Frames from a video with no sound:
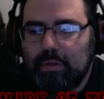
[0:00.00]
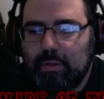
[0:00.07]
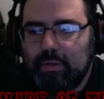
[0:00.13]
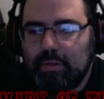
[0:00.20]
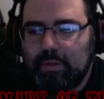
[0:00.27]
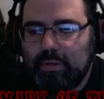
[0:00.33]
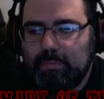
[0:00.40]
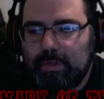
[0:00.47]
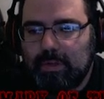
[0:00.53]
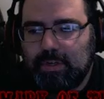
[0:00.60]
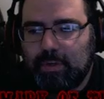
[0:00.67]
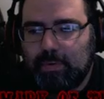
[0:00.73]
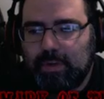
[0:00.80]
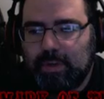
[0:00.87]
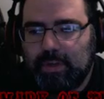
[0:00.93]

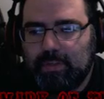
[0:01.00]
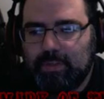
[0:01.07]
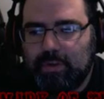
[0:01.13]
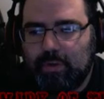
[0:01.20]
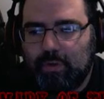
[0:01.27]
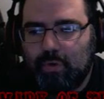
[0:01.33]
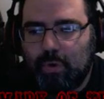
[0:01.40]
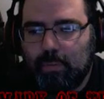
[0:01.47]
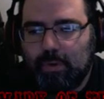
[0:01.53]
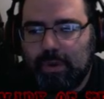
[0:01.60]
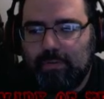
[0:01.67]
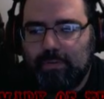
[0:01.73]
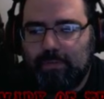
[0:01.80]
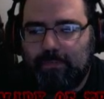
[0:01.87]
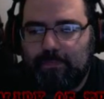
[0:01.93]
Especially when you consider normally you
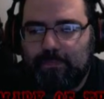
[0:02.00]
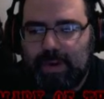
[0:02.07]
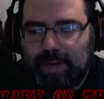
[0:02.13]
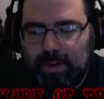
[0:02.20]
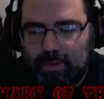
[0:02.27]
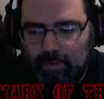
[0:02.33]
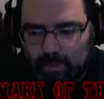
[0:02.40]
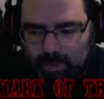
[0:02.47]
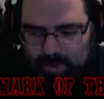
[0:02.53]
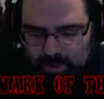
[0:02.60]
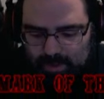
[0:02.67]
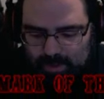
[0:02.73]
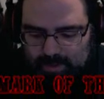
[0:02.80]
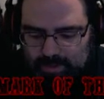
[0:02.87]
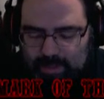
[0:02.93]
have to fight through all these.